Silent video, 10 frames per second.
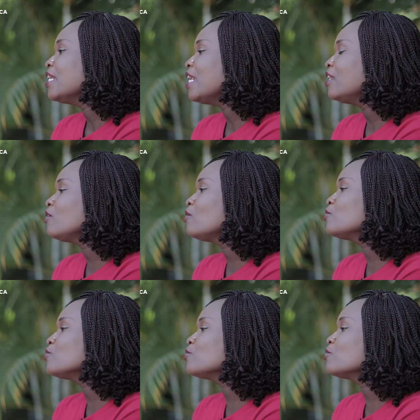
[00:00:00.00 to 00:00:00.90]
and
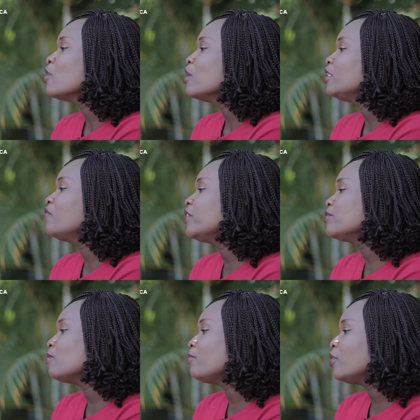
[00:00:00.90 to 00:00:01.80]
also different
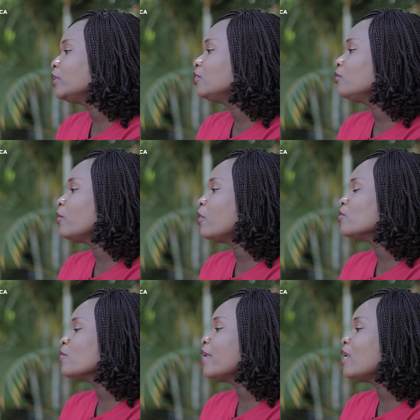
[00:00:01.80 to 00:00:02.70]
support to
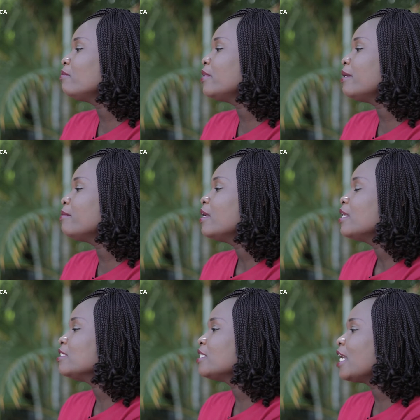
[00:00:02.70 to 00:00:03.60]
also help them
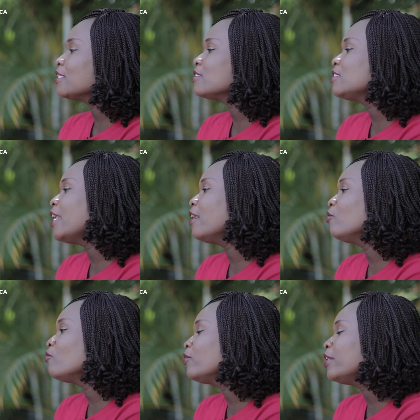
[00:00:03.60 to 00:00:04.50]
start, stay and
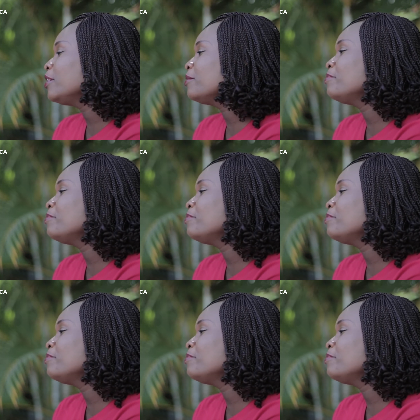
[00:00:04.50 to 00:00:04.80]
grow in their